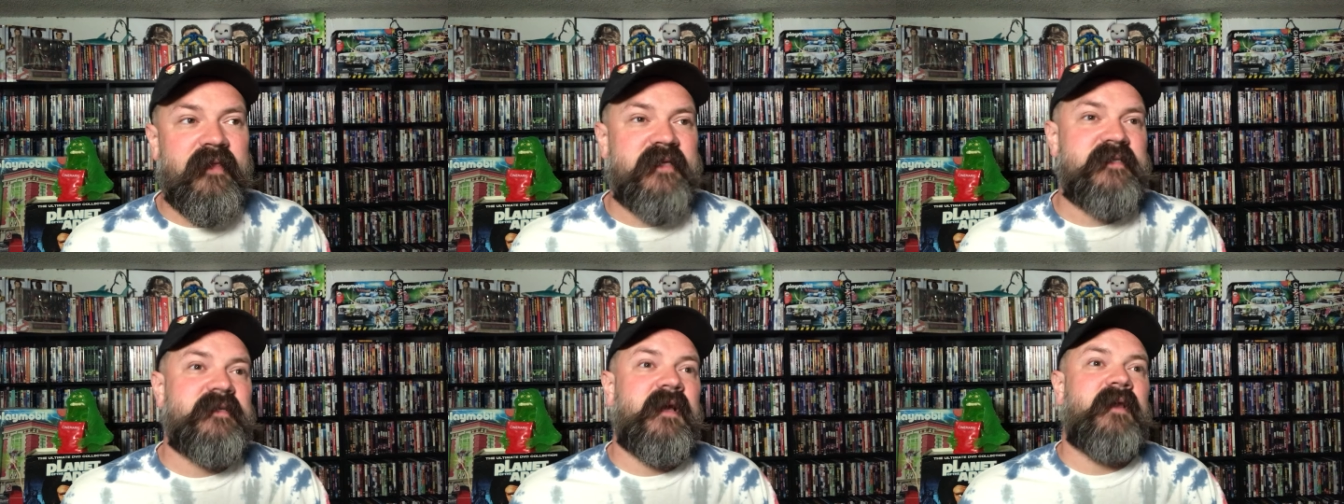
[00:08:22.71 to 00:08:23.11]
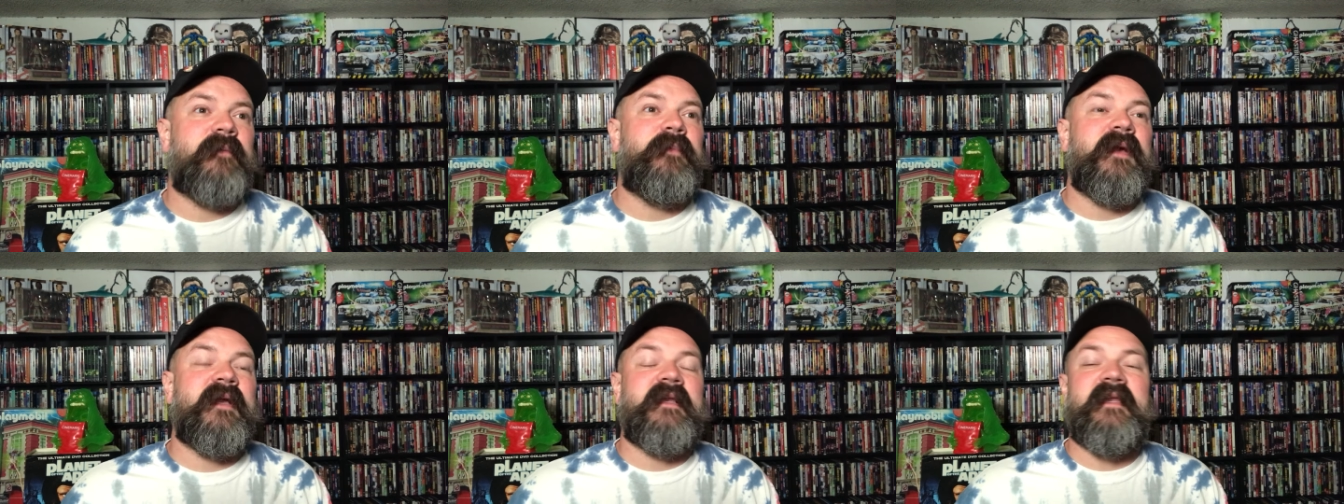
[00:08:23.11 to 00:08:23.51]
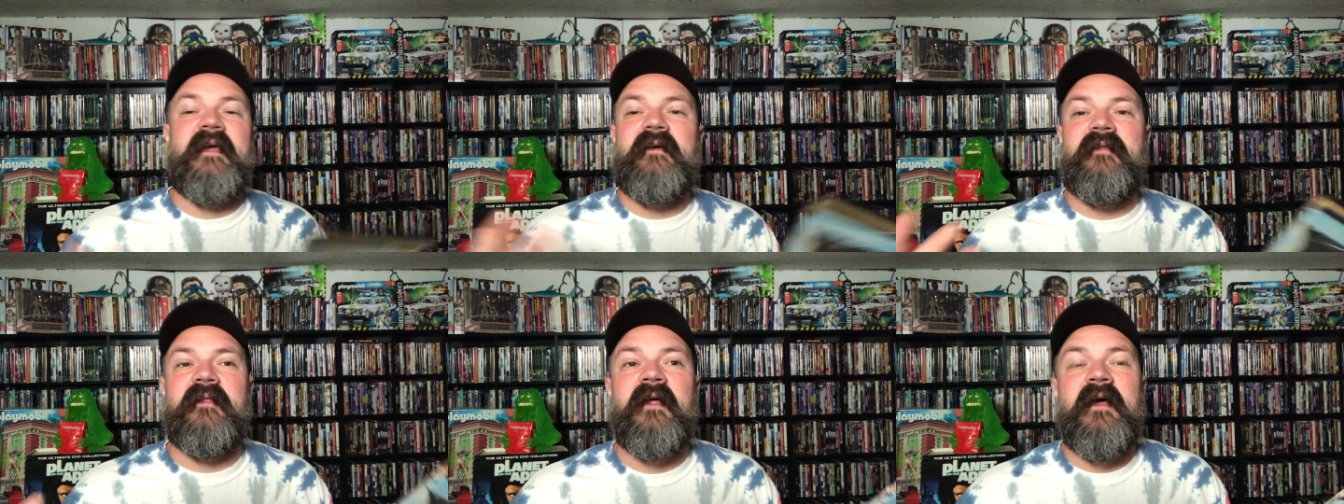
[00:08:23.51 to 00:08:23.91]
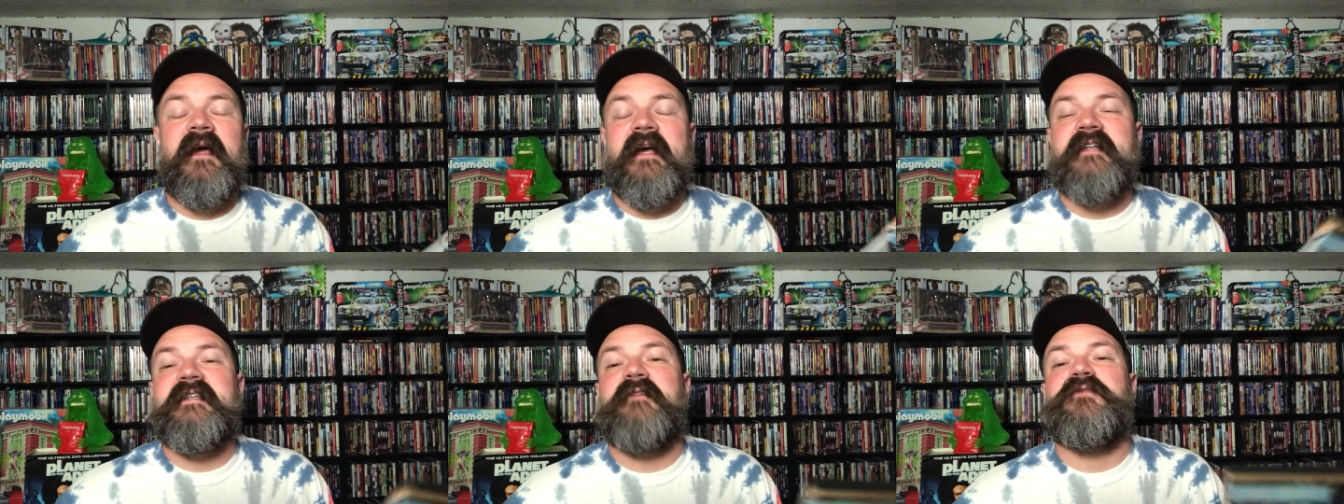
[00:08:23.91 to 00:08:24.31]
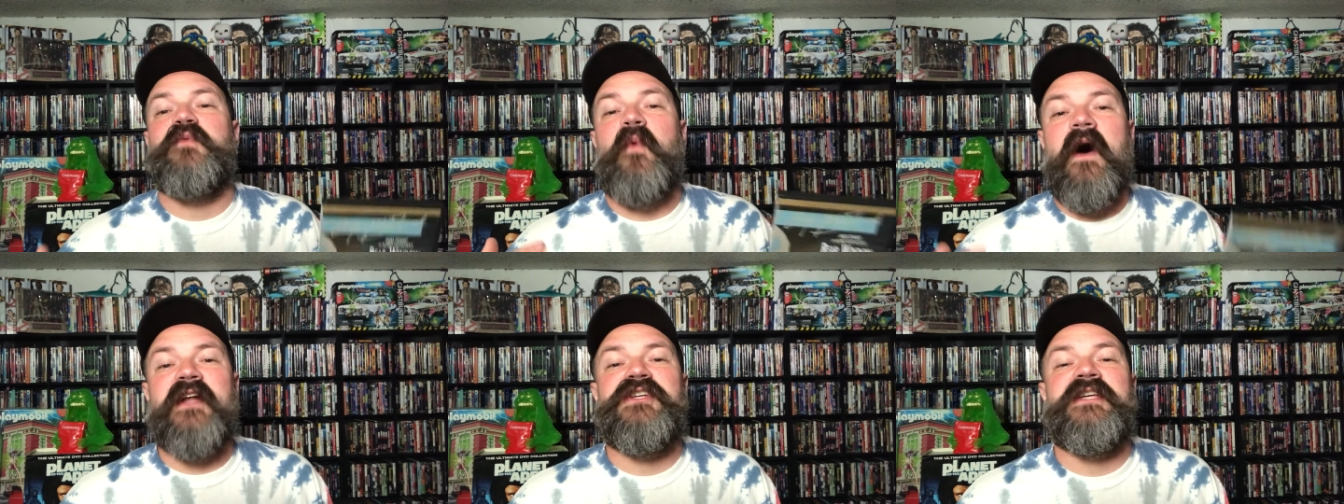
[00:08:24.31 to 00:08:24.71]
That's not a big deal because I was
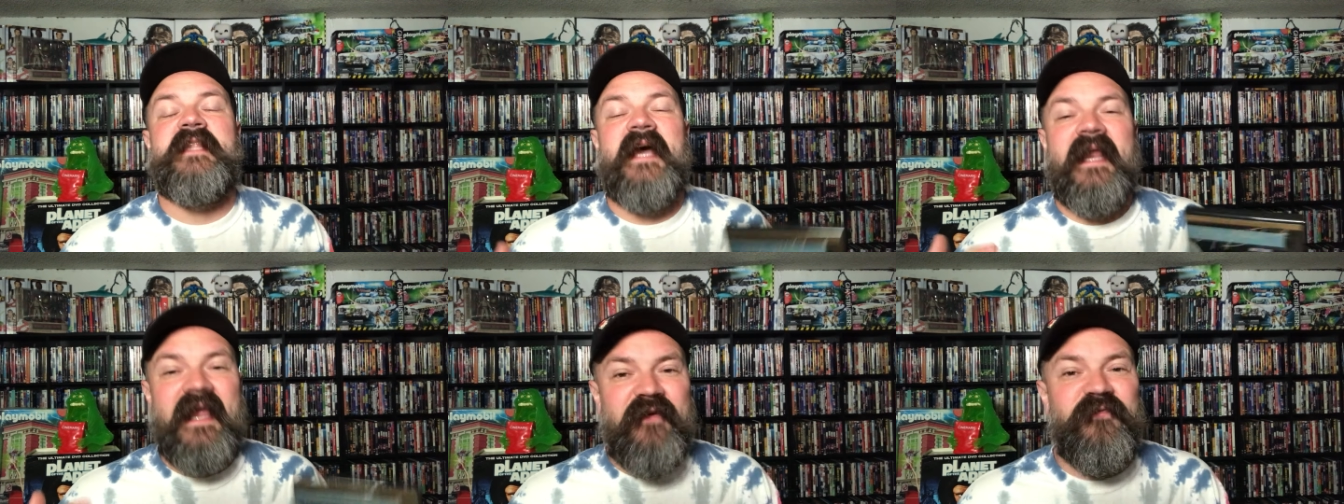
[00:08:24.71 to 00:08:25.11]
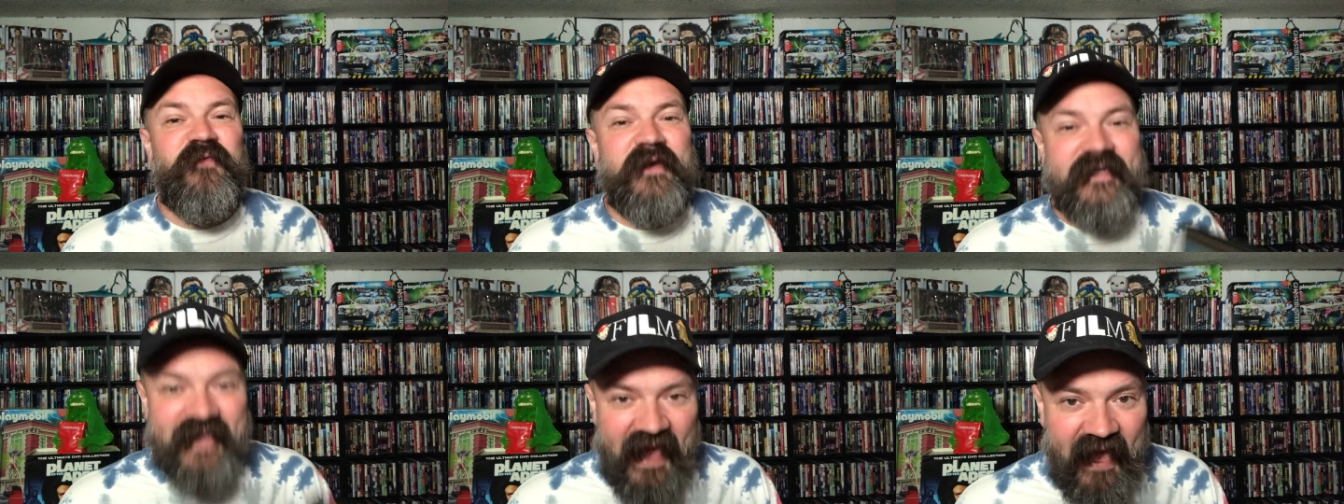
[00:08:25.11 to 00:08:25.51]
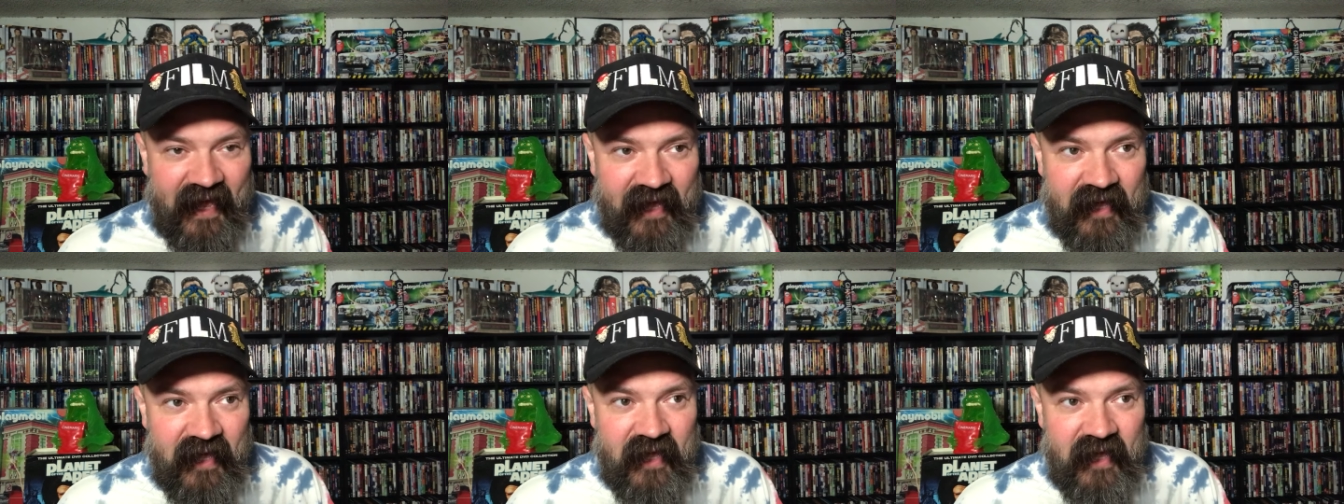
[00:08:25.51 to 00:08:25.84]
watching that every day.